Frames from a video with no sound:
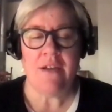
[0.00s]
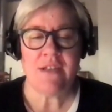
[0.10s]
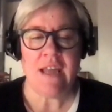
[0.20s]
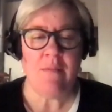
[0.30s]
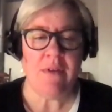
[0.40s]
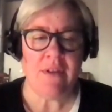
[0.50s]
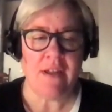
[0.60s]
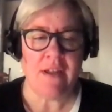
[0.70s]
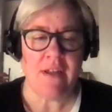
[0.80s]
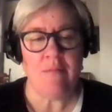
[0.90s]
statement
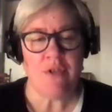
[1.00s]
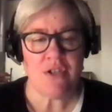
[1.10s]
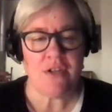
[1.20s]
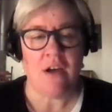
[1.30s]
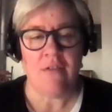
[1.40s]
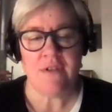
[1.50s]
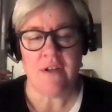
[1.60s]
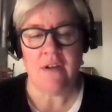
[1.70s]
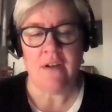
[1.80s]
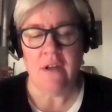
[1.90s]
that came just
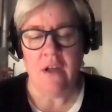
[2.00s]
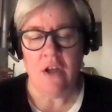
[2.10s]
after